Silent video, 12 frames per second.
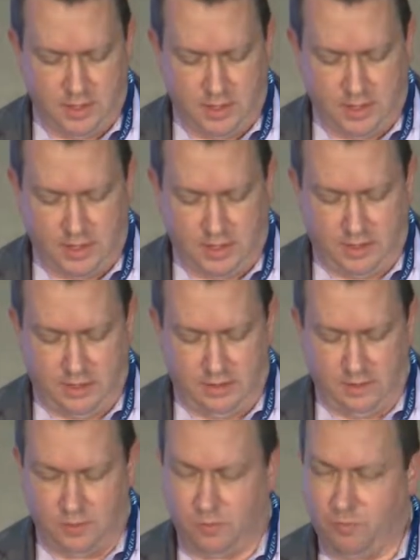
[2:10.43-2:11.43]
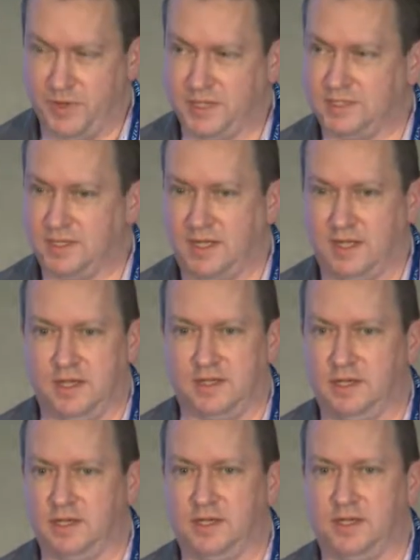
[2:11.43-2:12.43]
But at
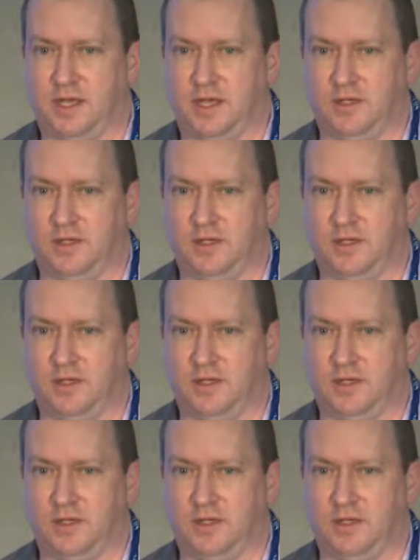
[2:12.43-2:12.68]
the end of the day,